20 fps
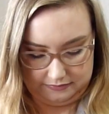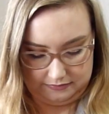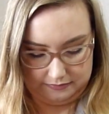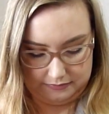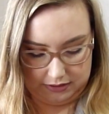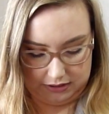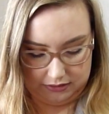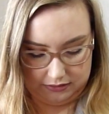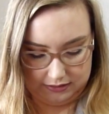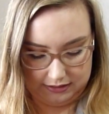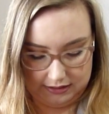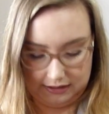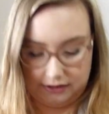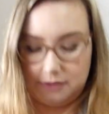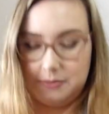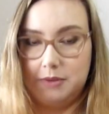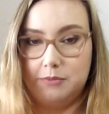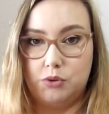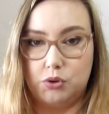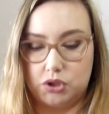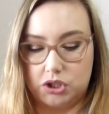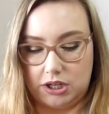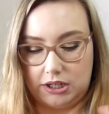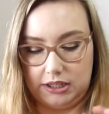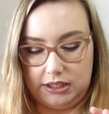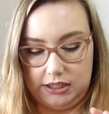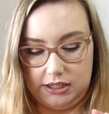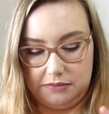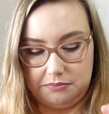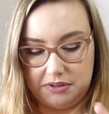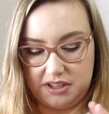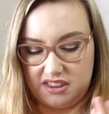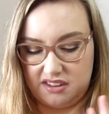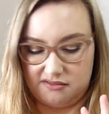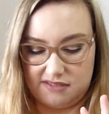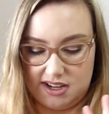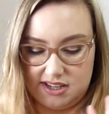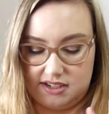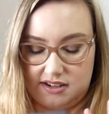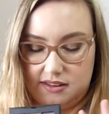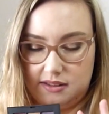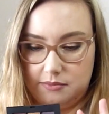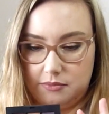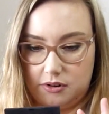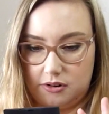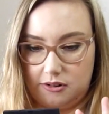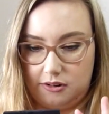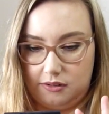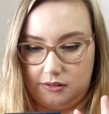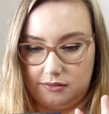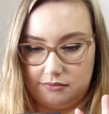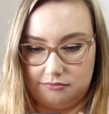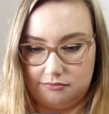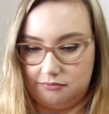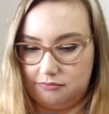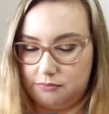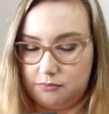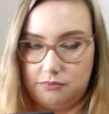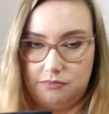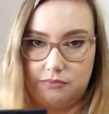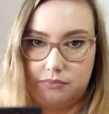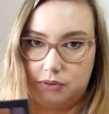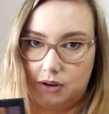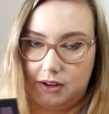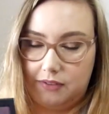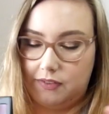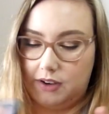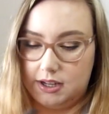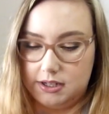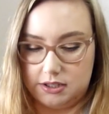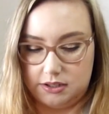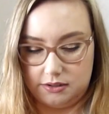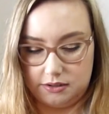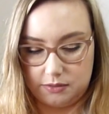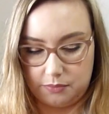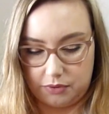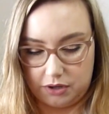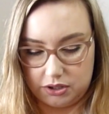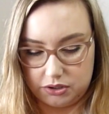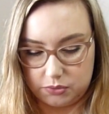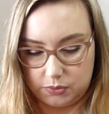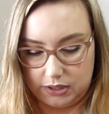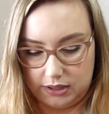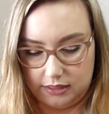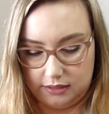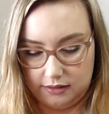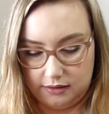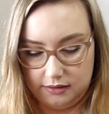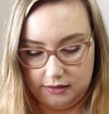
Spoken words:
because they're a bit more chunky, but the rest of them are all pretty fine to use a brush with.